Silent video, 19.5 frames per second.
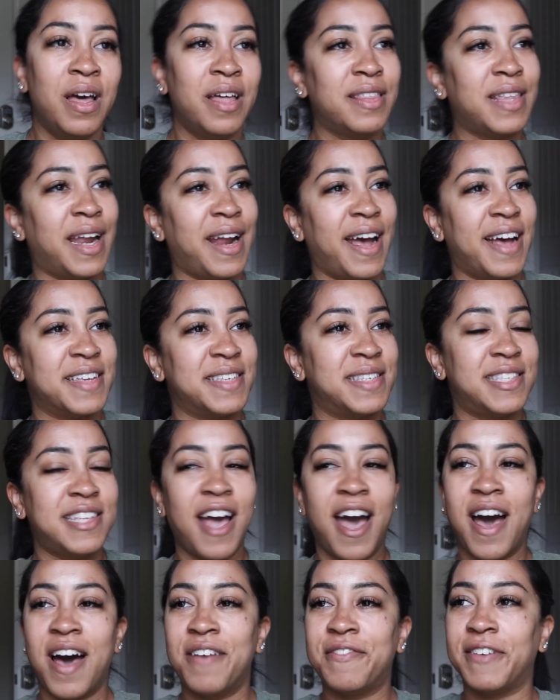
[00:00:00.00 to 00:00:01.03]
that has
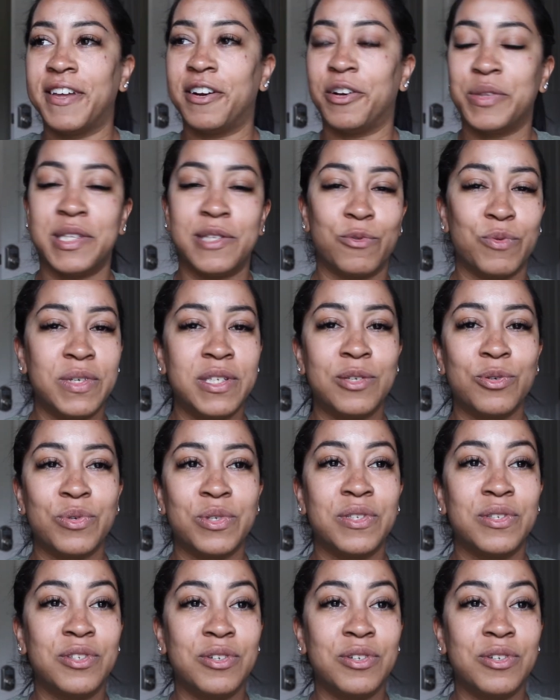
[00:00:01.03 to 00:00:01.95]
staff and all these resources.